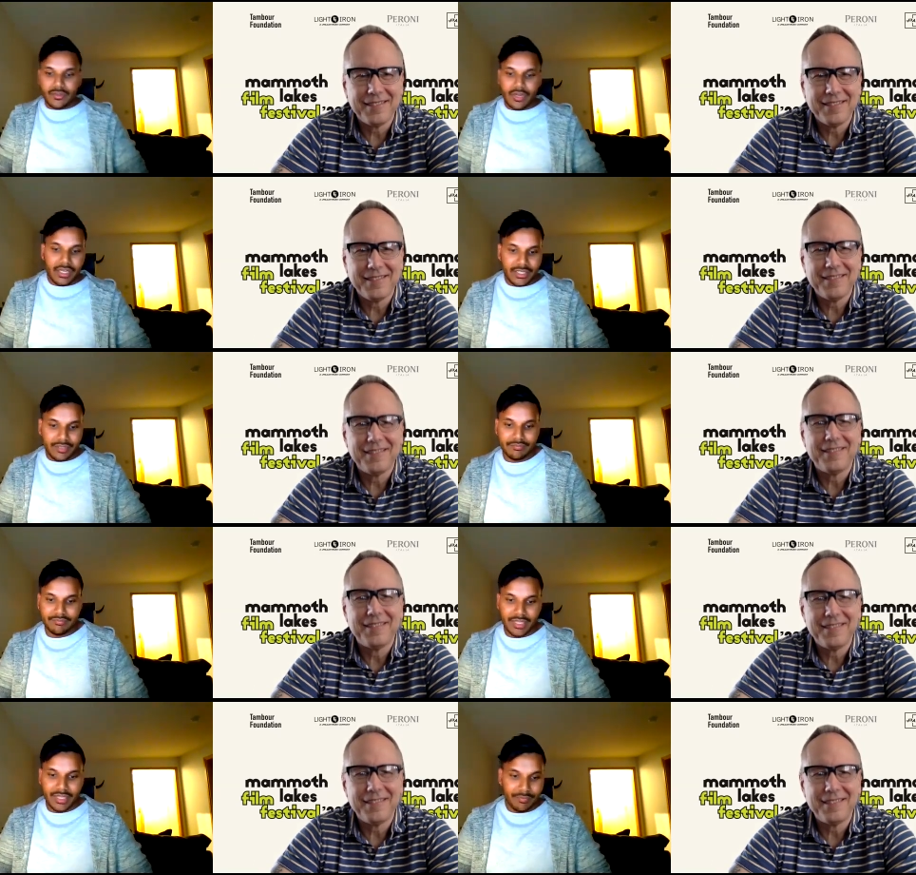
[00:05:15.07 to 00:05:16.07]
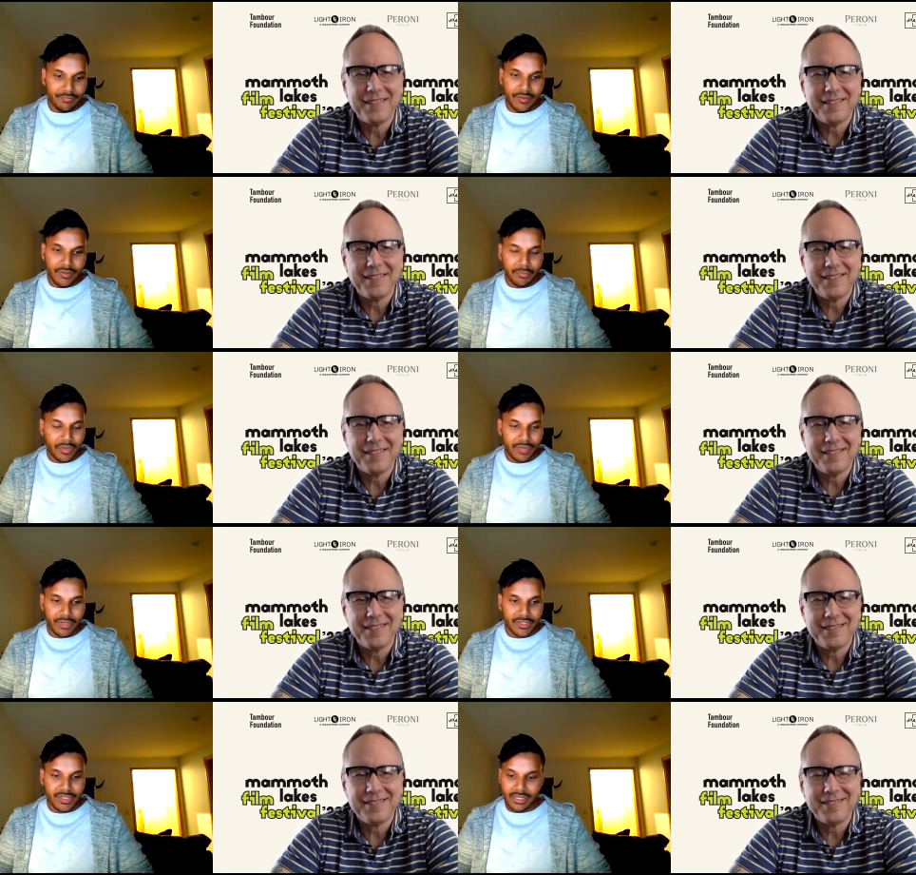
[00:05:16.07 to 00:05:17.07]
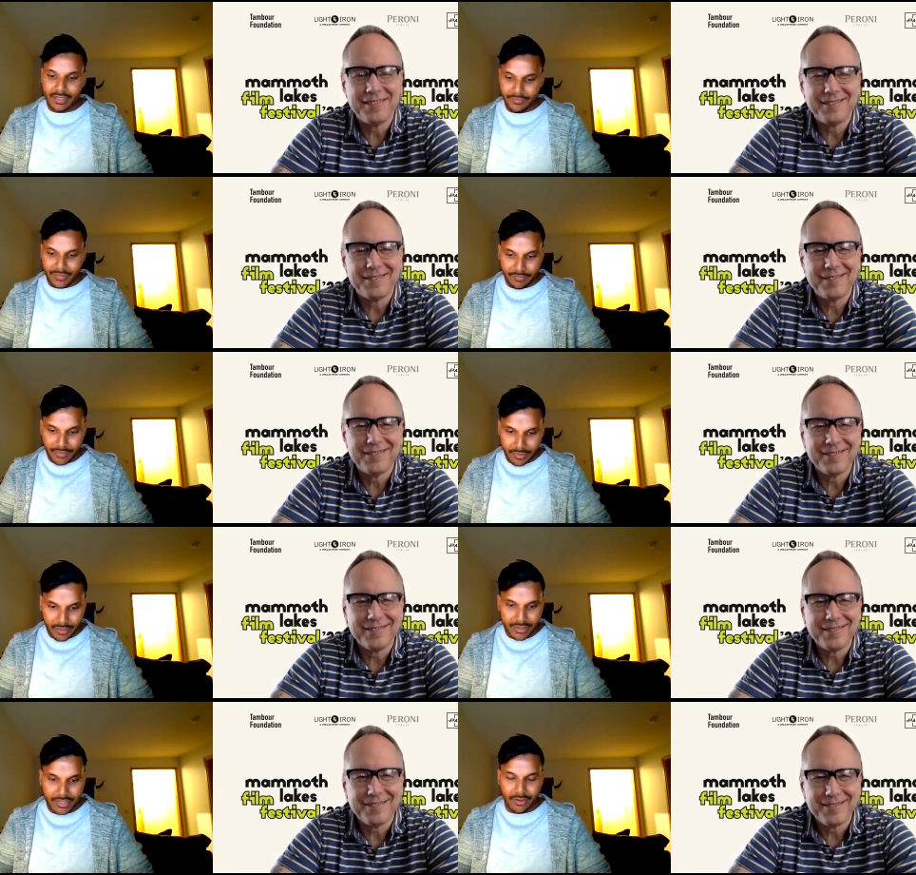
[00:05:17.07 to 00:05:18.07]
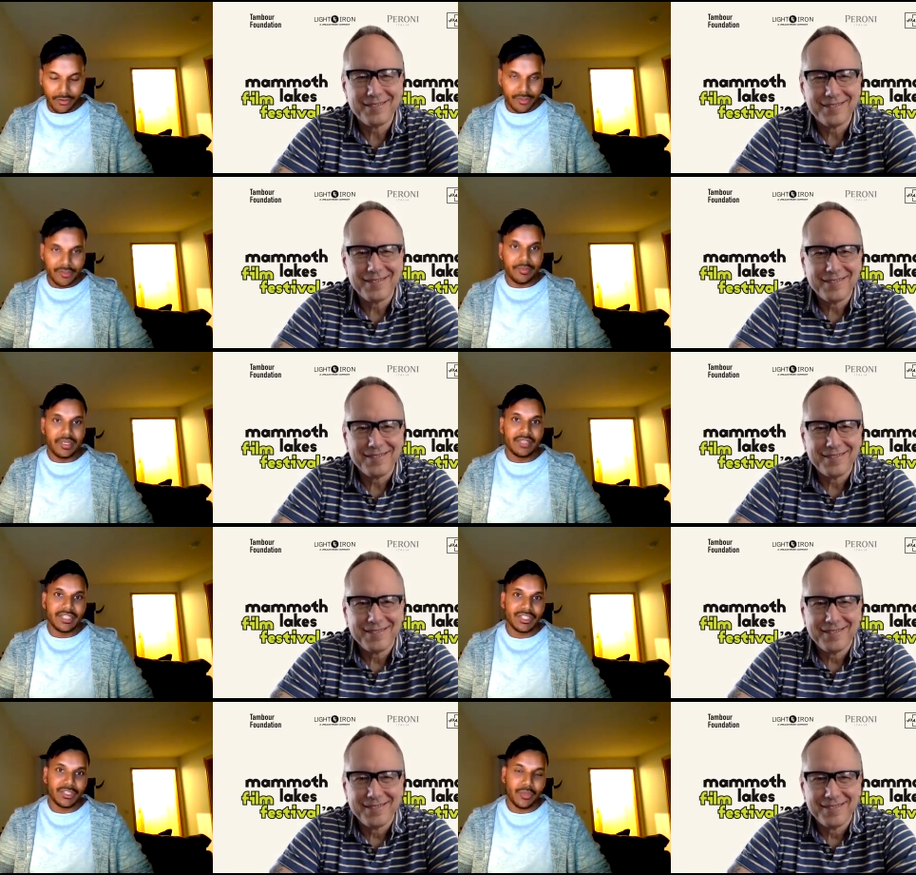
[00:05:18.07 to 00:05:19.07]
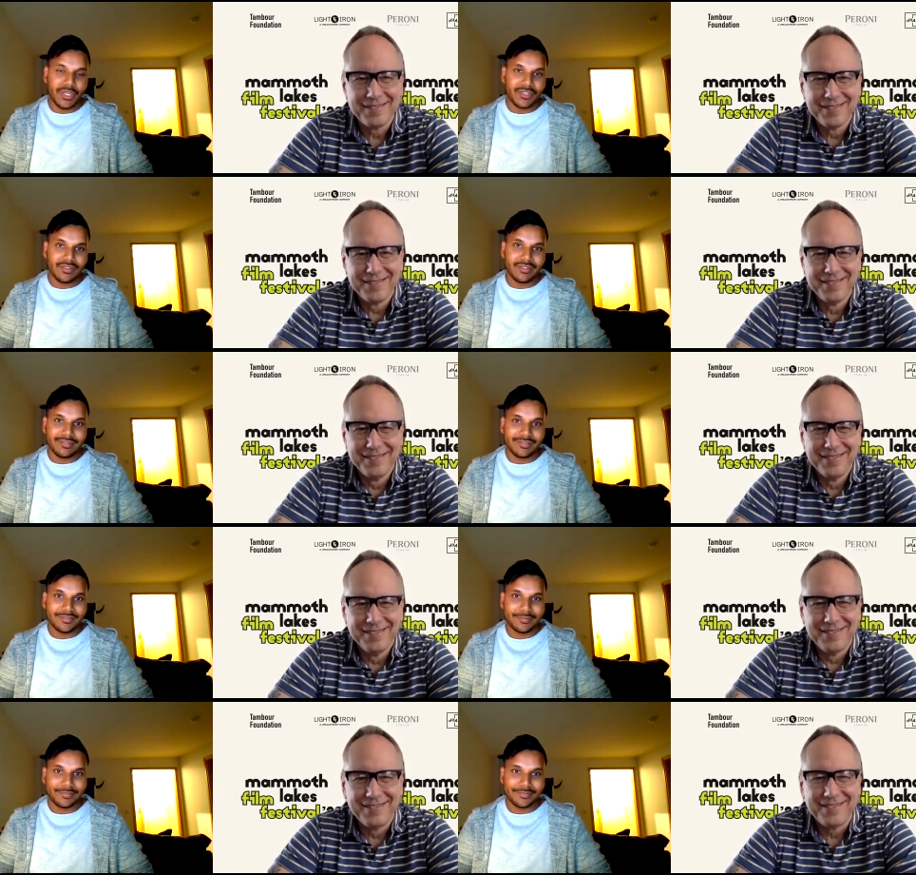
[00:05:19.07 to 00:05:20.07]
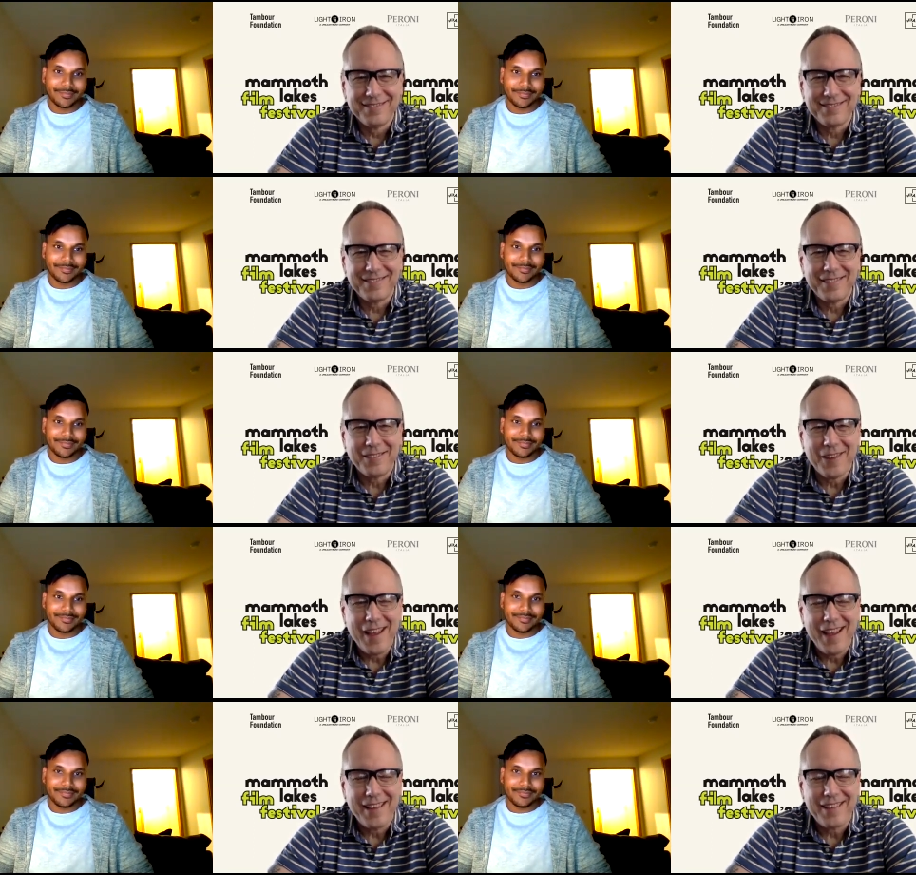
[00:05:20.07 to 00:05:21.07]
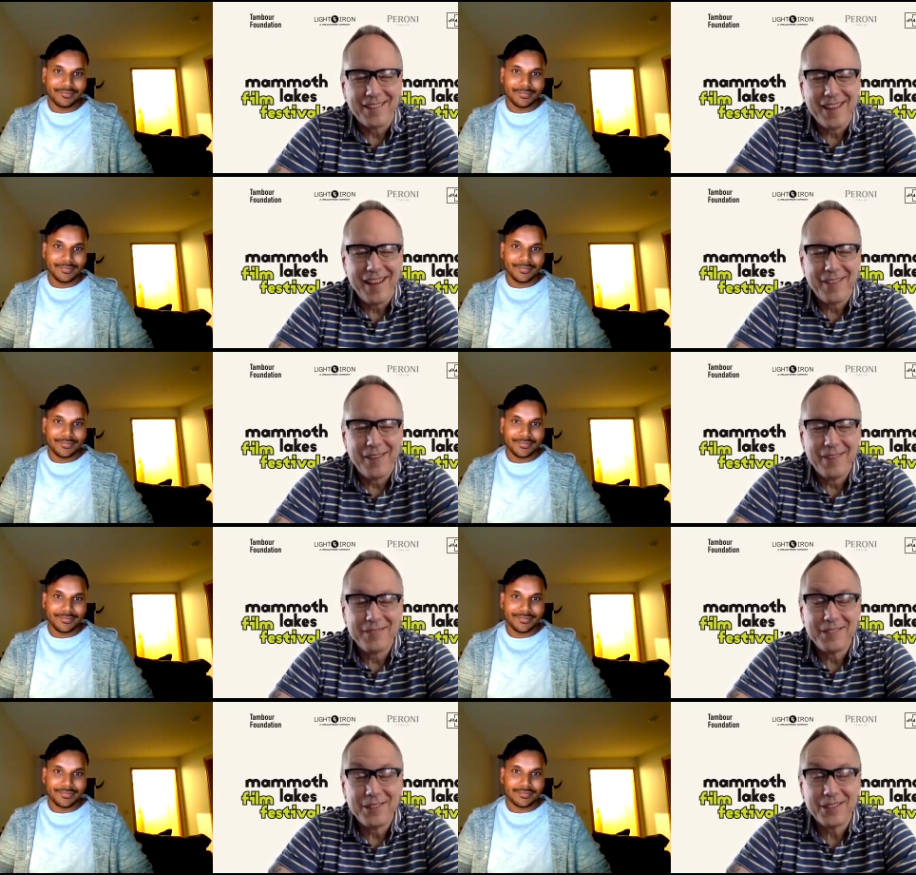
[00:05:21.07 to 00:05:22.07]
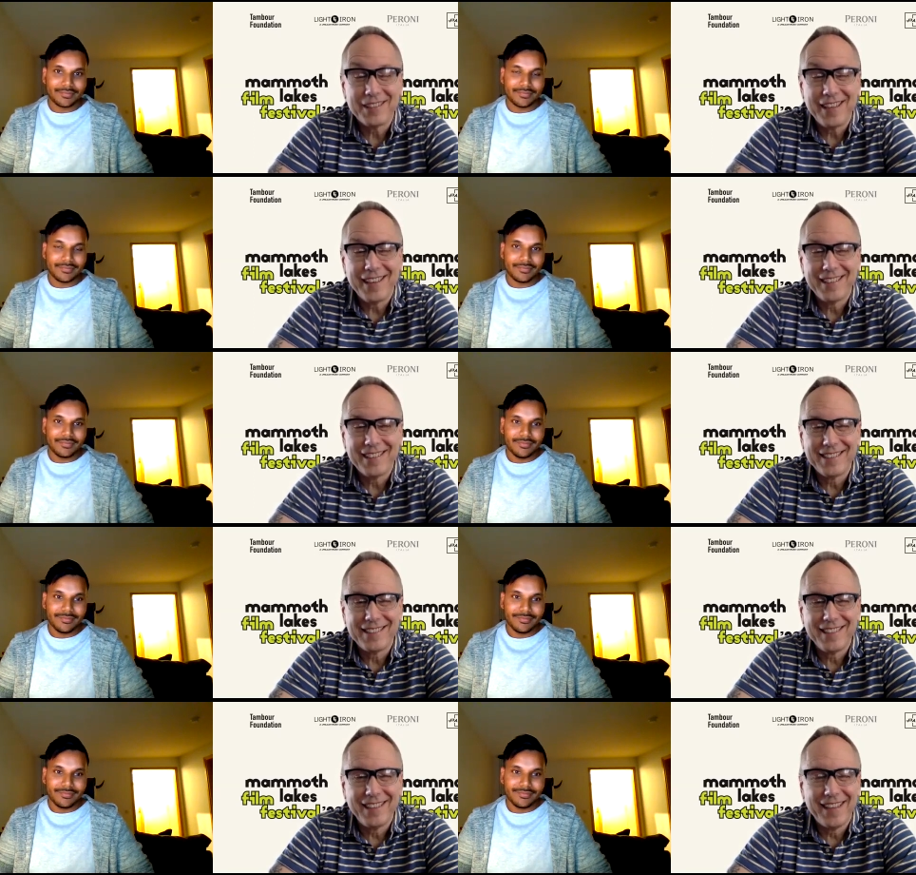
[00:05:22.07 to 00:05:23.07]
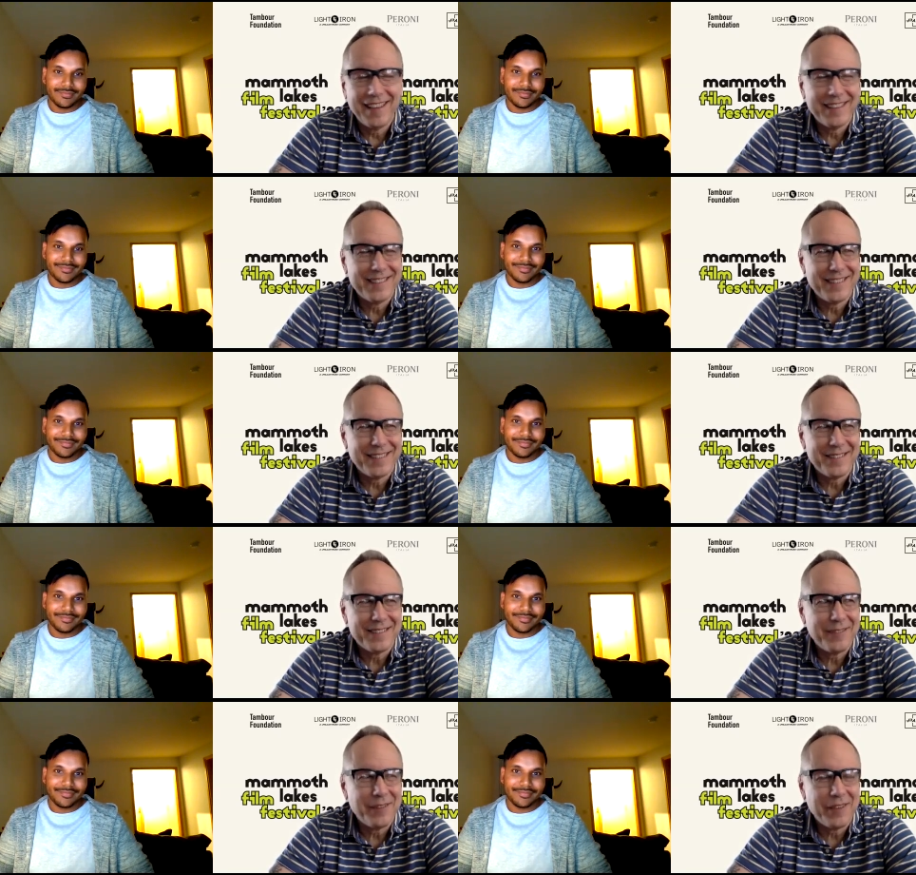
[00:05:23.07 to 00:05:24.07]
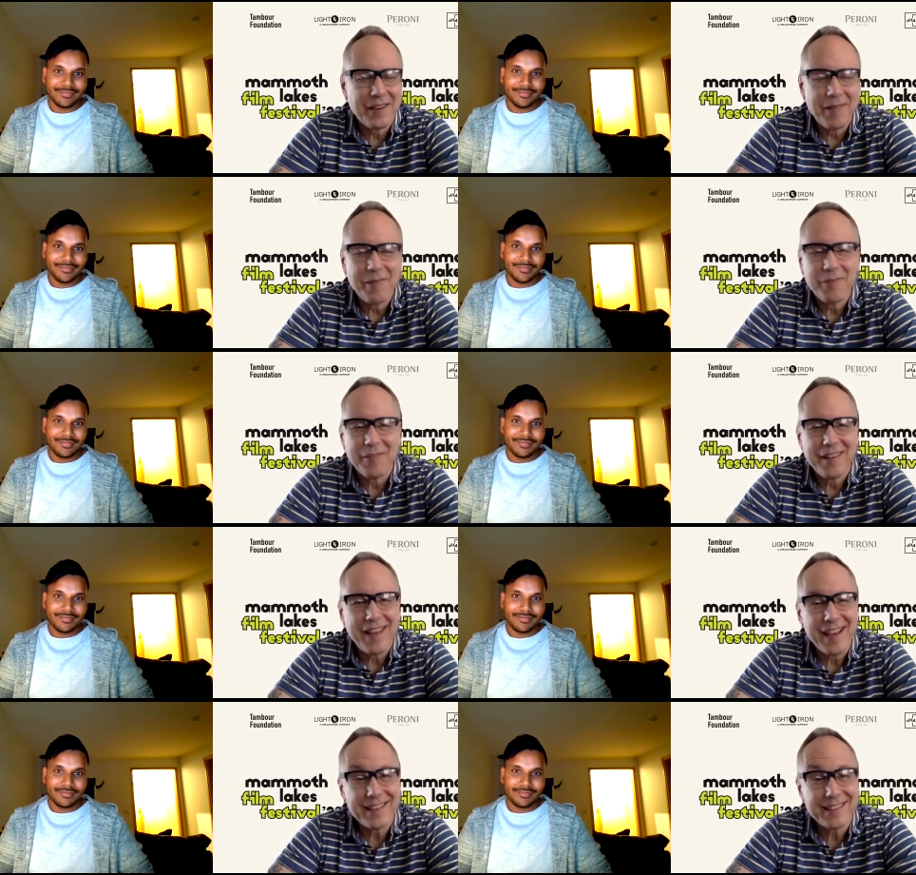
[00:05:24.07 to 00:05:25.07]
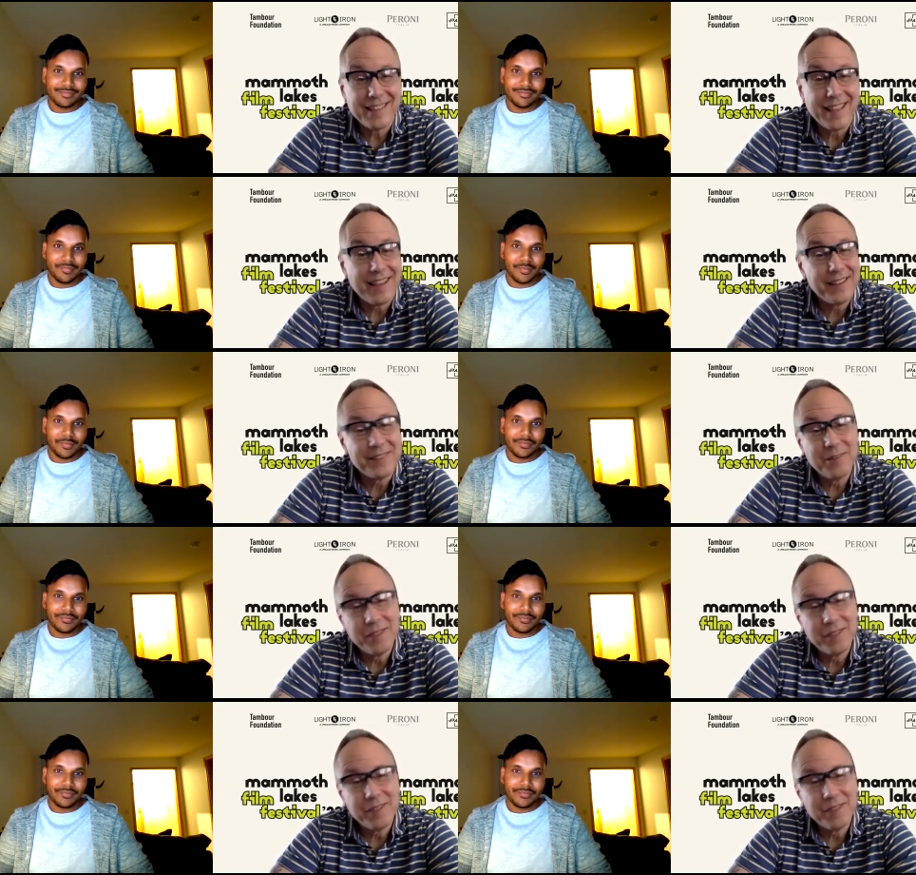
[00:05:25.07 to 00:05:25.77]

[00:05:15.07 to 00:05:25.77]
Speaker 1: So I, I am I am very privileged, and I feel very lucky and honored to be in that situation.
Speaker 2: Great, great. Well, I'm so excited to see uh, see what you come up with next, and thank you so